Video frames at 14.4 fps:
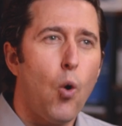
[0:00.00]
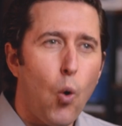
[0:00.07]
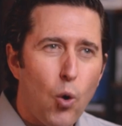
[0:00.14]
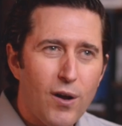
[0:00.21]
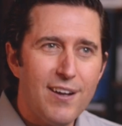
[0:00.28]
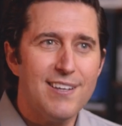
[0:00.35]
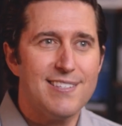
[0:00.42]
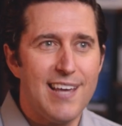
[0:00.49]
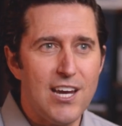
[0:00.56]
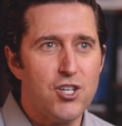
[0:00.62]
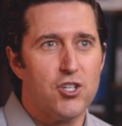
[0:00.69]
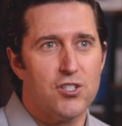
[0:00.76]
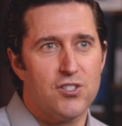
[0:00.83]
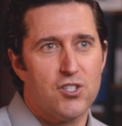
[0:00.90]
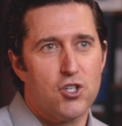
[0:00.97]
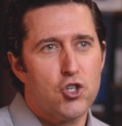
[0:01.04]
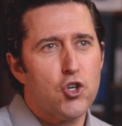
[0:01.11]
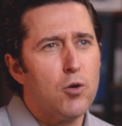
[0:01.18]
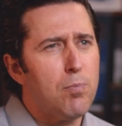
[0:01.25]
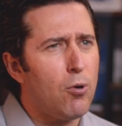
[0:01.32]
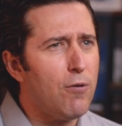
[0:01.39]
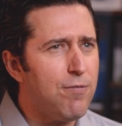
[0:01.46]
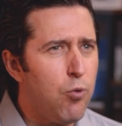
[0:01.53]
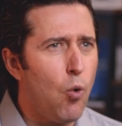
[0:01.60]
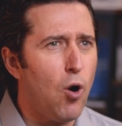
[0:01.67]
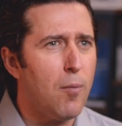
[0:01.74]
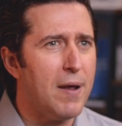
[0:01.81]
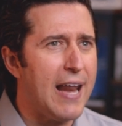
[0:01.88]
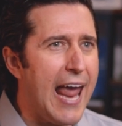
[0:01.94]
Organizations should
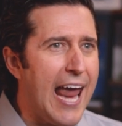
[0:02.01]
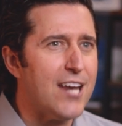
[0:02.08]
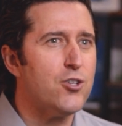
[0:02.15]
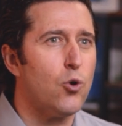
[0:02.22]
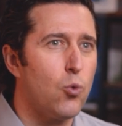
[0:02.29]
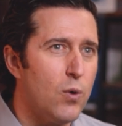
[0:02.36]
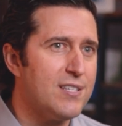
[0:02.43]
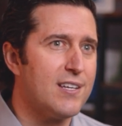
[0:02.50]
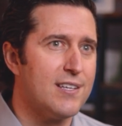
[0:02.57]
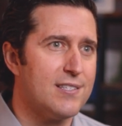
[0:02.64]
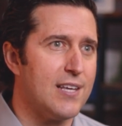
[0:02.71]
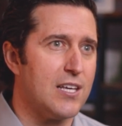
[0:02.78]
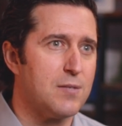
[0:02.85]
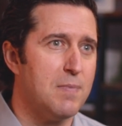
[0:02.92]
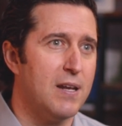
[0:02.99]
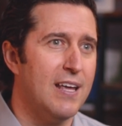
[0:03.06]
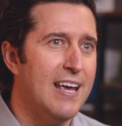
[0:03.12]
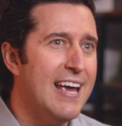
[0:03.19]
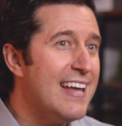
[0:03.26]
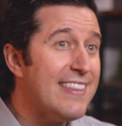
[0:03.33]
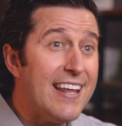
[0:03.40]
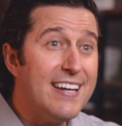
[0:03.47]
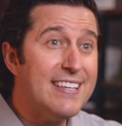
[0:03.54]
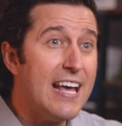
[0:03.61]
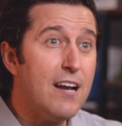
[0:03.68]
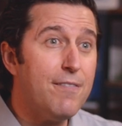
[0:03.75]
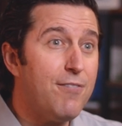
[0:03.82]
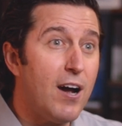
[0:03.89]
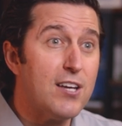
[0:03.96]
perform an annual risk assessment that
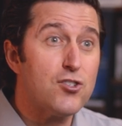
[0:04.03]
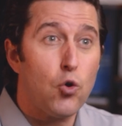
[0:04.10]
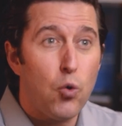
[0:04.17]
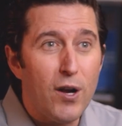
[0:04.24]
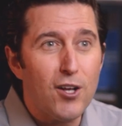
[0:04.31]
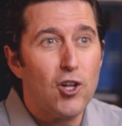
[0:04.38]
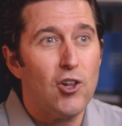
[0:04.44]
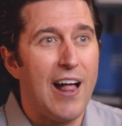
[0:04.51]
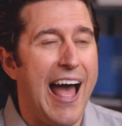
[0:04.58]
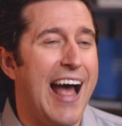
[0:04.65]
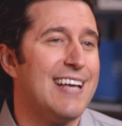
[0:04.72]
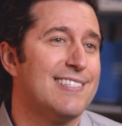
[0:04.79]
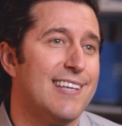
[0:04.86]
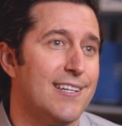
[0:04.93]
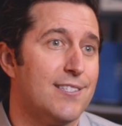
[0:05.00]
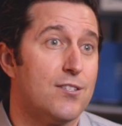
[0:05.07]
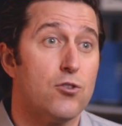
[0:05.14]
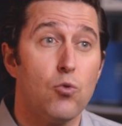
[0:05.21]
identifies critical assets,